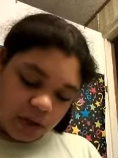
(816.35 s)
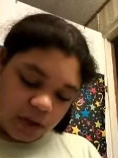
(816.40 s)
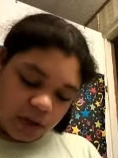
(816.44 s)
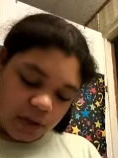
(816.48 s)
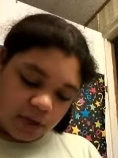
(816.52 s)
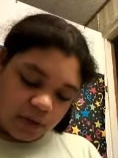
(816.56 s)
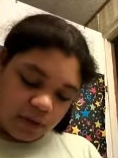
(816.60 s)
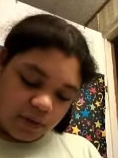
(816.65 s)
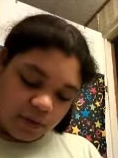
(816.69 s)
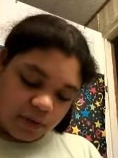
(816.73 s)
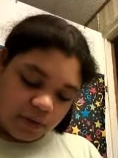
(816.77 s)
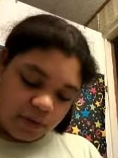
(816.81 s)

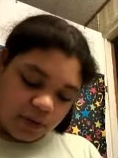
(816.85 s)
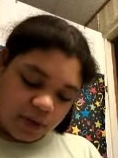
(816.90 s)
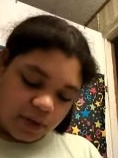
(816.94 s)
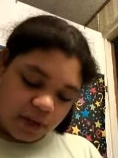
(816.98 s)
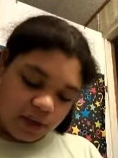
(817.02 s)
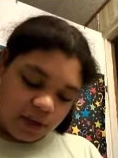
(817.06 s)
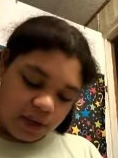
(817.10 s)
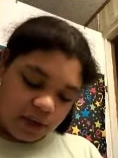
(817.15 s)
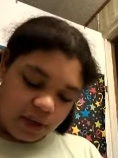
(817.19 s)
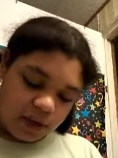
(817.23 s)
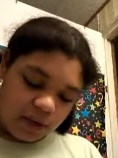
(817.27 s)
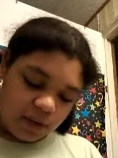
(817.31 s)
if
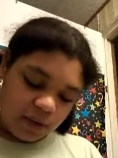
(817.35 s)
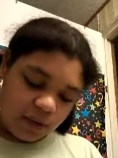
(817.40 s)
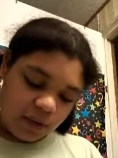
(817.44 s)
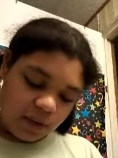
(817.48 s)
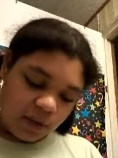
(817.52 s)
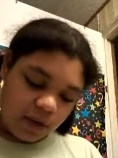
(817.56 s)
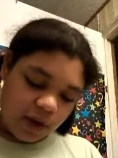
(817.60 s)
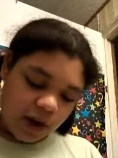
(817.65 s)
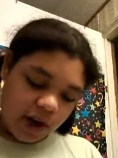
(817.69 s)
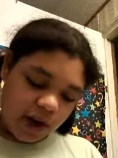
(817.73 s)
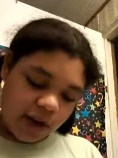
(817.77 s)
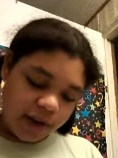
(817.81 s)
needed
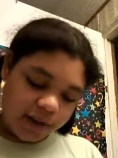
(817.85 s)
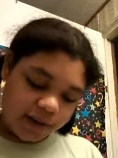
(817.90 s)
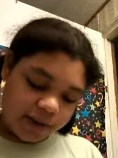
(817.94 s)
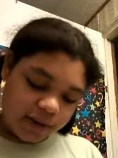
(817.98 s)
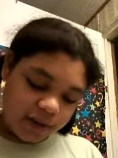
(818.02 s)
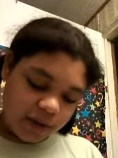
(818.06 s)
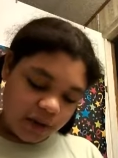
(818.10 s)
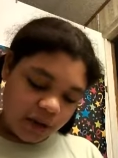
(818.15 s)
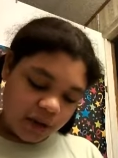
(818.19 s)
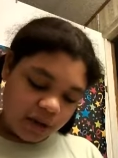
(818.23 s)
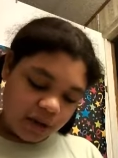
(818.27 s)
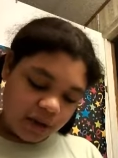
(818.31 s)
or as
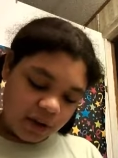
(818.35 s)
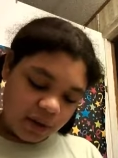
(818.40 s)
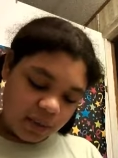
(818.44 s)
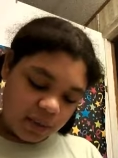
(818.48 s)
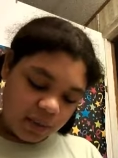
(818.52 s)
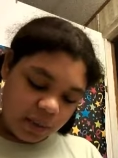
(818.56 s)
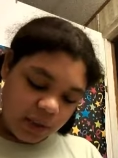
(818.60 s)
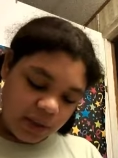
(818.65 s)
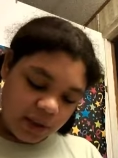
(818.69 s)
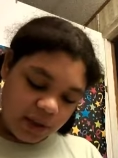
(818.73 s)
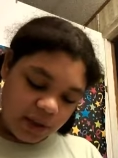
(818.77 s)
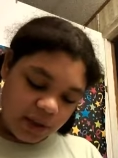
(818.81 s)
directed
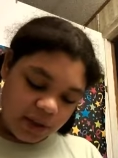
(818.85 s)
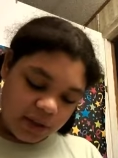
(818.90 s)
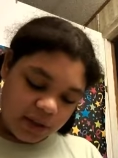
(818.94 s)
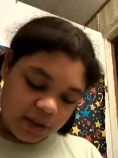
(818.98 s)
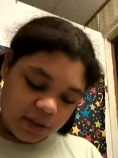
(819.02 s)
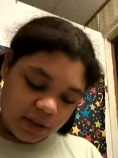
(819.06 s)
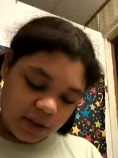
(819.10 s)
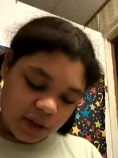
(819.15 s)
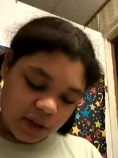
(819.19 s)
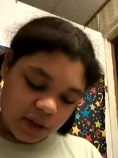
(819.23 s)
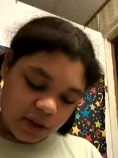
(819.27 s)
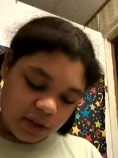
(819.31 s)
by
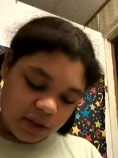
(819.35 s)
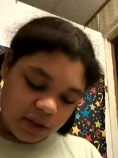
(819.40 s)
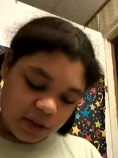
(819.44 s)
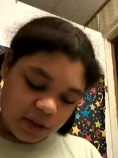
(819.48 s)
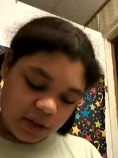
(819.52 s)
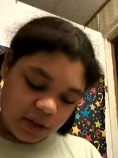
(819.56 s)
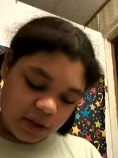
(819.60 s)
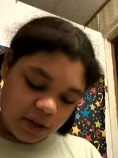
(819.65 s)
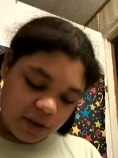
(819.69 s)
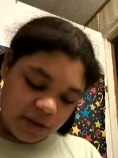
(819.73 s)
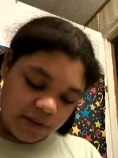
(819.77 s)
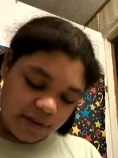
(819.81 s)

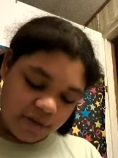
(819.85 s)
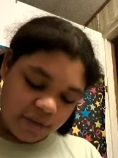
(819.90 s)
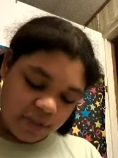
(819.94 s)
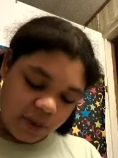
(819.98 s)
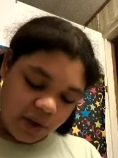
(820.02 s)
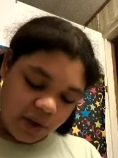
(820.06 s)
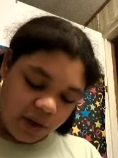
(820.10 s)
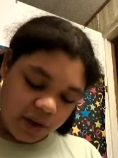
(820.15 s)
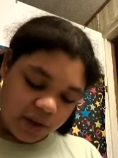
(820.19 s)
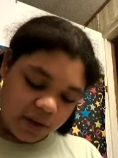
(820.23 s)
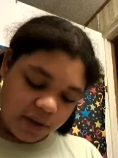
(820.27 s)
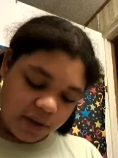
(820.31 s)
doctor, if
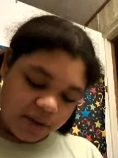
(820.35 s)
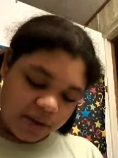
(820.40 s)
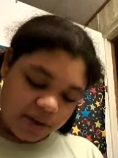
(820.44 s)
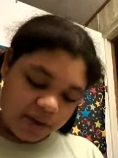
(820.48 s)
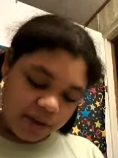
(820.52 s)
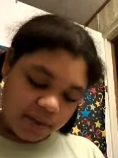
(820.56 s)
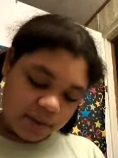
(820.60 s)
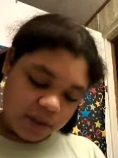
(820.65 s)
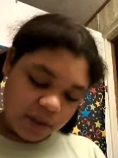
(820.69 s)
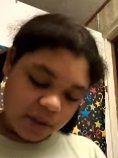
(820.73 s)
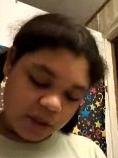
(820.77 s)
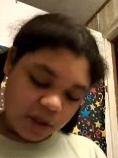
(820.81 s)

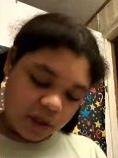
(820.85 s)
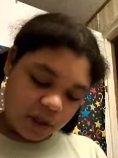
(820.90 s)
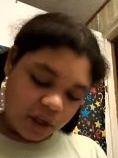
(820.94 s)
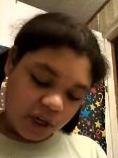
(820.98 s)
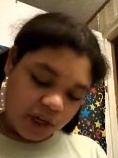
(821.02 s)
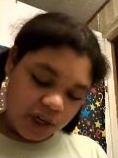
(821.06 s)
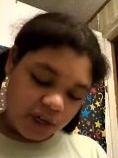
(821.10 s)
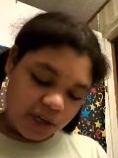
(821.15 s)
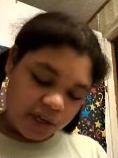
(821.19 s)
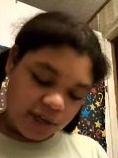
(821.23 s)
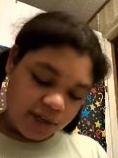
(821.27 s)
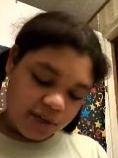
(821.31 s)
bothersome
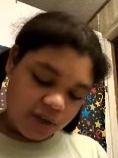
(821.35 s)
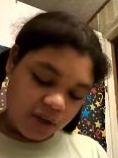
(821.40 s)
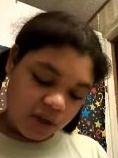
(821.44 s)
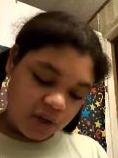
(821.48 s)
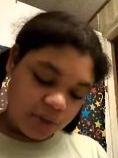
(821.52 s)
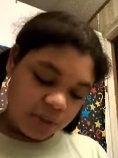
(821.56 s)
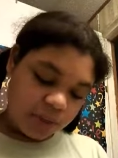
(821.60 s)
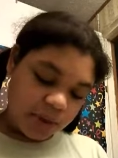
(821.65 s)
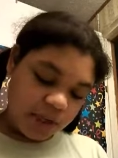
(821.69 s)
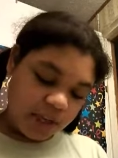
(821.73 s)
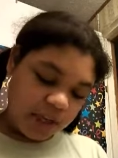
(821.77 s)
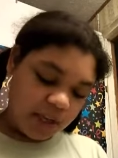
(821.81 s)
dryness
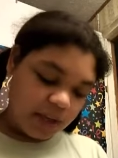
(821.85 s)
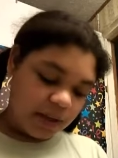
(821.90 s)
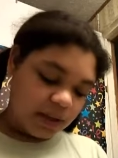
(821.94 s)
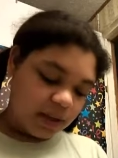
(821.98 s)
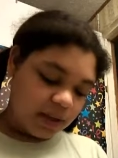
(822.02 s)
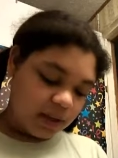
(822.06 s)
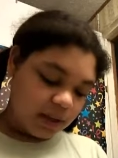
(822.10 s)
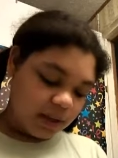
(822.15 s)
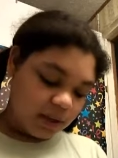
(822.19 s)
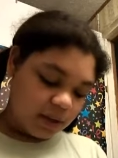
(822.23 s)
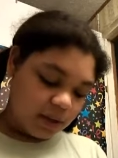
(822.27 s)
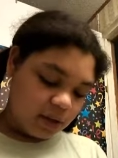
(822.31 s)
or
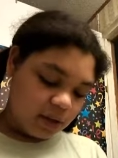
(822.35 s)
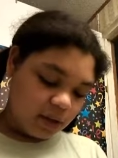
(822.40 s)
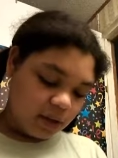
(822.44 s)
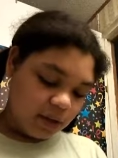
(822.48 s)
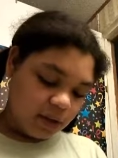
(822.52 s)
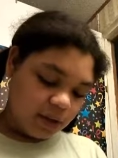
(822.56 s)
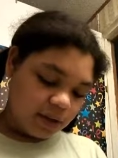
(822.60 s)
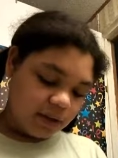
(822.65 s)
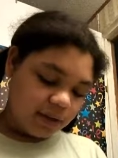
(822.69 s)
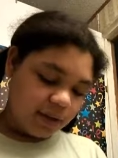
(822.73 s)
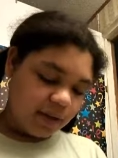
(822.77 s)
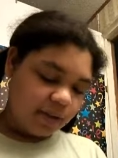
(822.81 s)
peeling
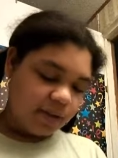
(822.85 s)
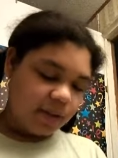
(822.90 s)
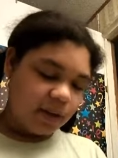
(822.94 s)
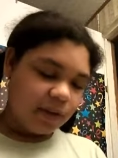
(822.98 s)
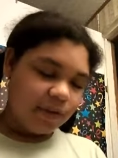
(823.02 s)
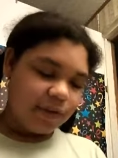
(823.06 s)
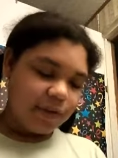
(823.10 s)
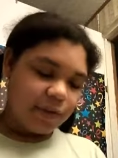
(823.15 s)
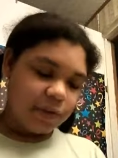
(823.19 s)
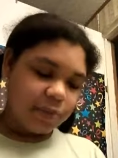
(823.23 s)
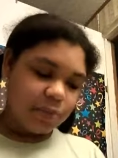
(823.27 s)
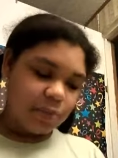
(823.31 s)
occurs. I've
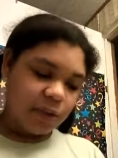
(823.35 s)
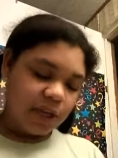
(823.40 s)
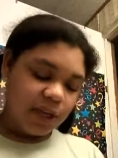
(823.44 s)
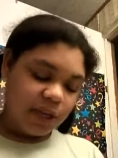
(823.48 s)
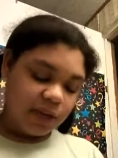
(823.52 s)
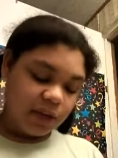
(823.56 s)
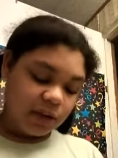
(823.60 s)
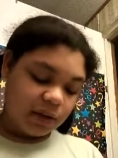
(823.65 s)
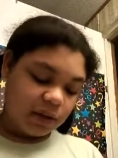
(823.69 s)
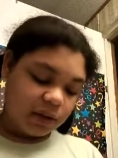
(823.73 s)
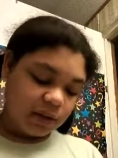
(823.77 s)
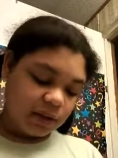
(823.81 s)
never
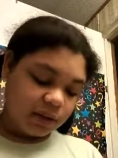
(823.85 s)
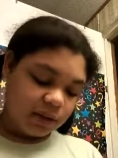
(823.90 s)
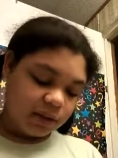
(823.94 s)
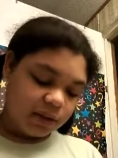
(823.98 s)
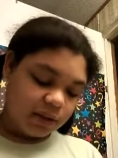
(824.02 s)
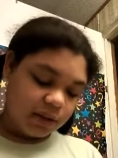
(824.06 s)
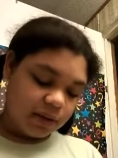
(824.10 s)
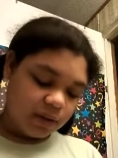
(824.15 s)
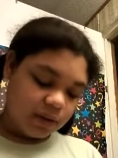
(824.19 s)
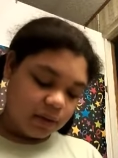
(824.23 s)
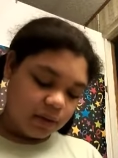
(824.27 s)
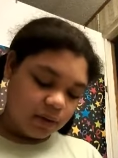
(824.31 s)

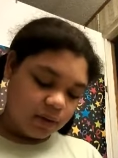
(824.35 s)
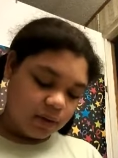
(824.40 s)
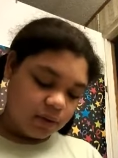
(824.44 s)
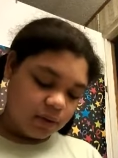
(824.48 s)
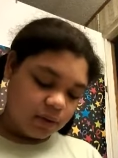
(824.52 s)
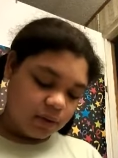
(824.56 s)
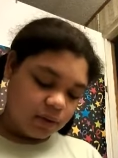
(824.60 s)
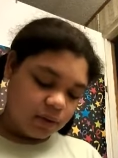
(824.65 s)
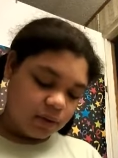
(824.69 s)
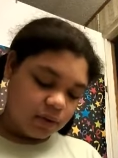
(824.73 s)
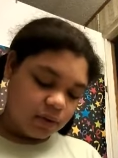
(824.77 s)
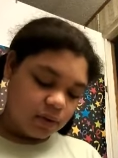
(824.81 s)
peeled,
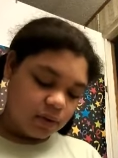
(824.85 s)
though.